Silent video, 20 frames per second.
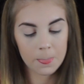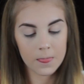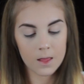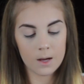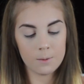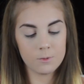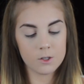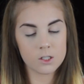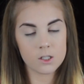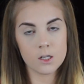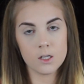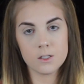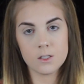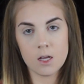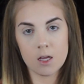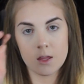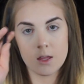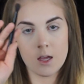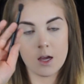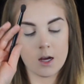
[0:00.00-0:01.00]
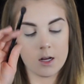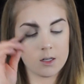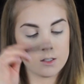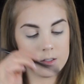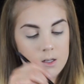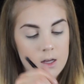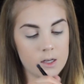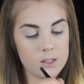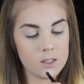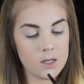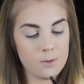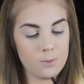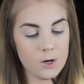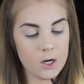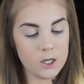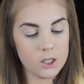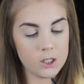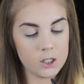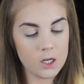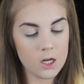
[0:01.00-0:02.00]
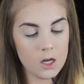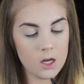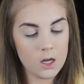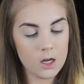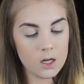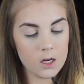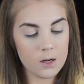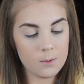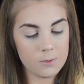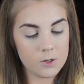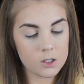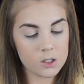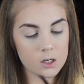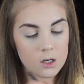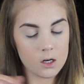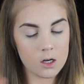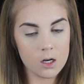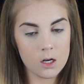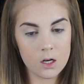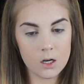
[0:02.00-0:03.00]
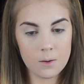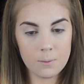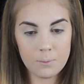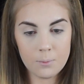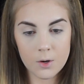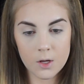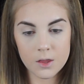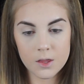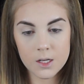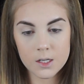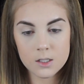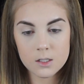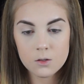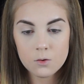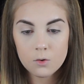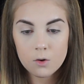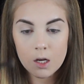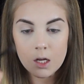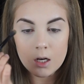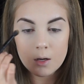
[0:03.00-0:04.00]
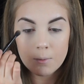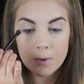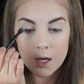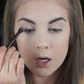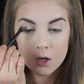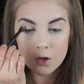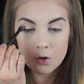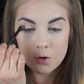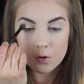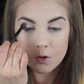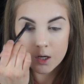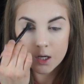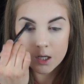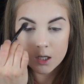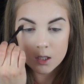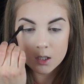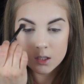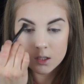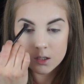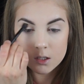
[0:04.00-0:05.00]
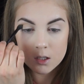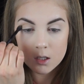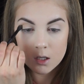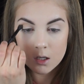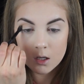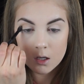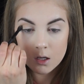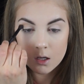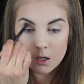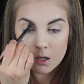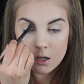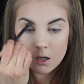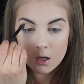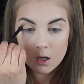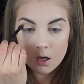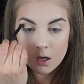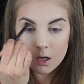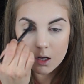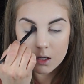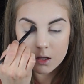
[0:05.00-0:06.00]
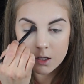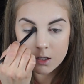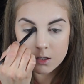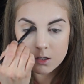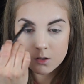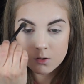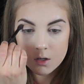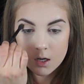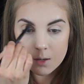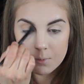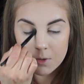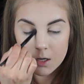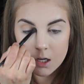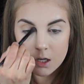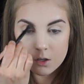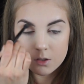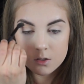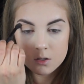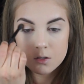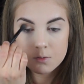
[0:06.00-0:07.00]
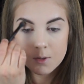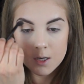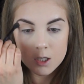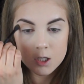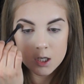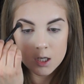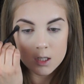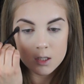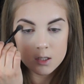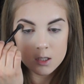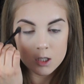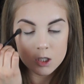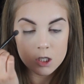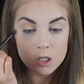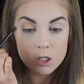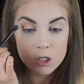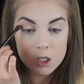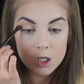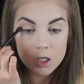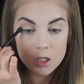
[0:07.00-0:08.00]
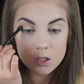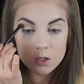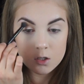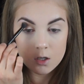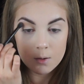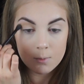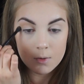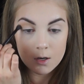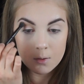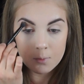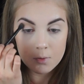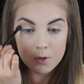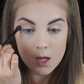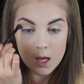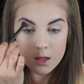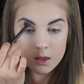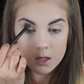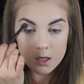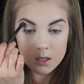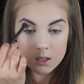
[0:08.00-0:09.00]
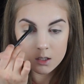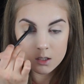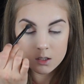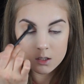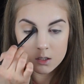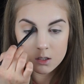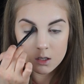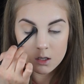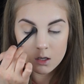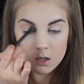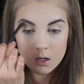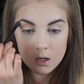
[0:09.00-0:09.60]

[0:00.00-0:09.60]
I'm just going to take the Anastasia brush, and I'm just going to put this into my crease. And this is what I'm going to use as my transition shade, so I'm going to blend this